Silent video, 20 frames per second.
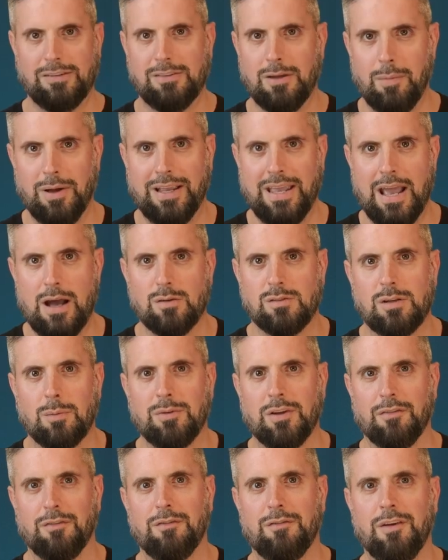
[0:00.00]
some accounts, up
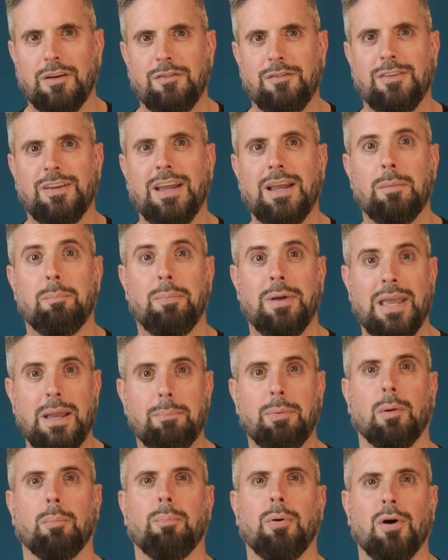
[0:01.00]
to 15
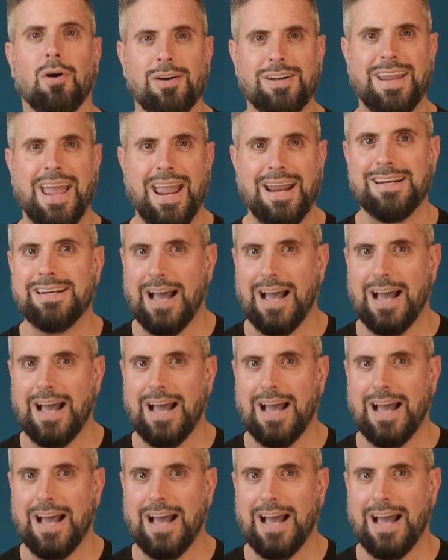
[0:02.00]
people per day